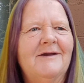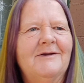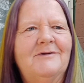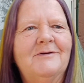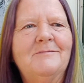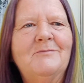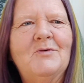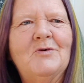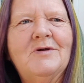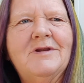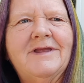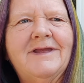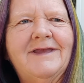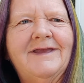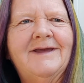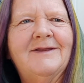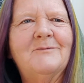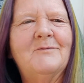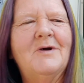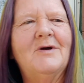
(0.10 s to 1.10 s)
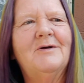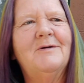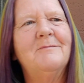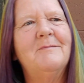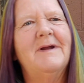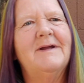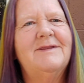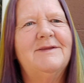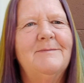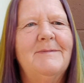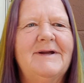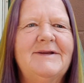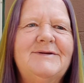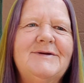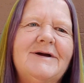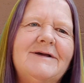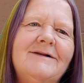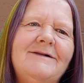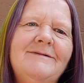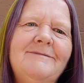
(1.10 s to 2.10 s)
Good morning and welcome back to my
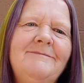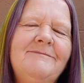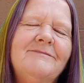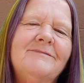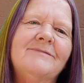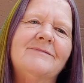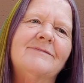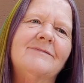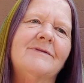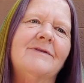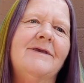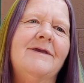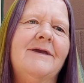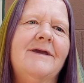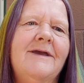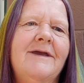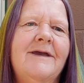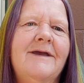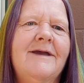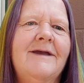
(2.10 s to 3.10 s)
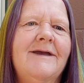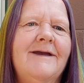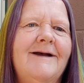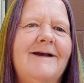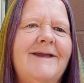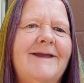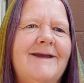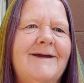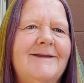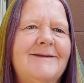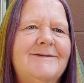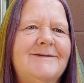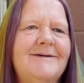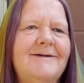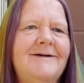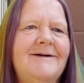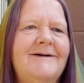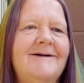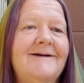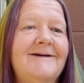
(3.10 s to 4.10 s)
channel. And
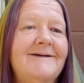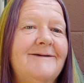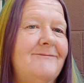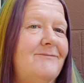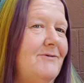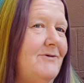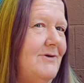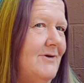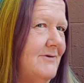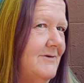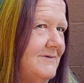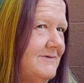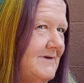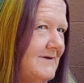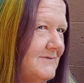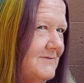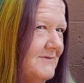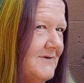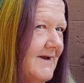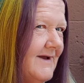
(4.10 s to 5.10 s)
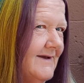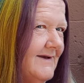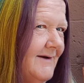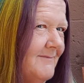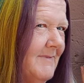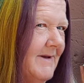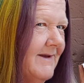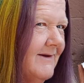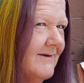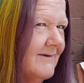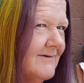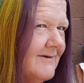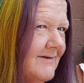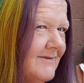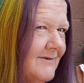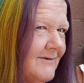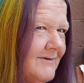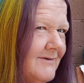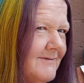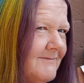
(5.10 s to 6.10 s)
if you noticed yesterday I got my hair
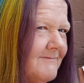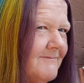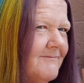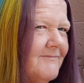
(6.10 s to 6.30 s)
colored.